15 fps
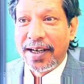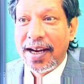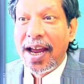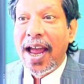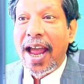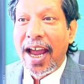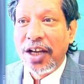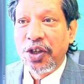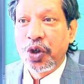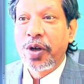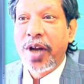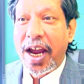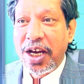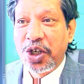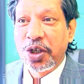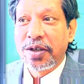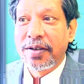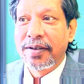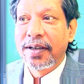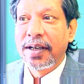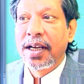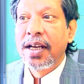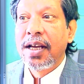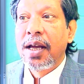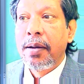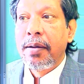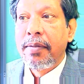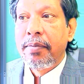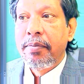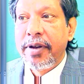Right. Education.
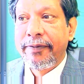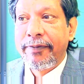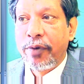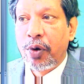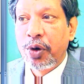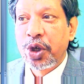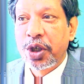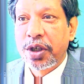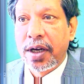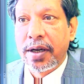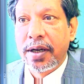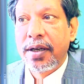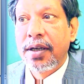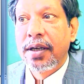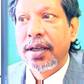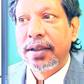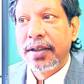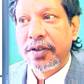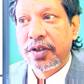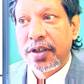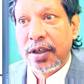Before shun,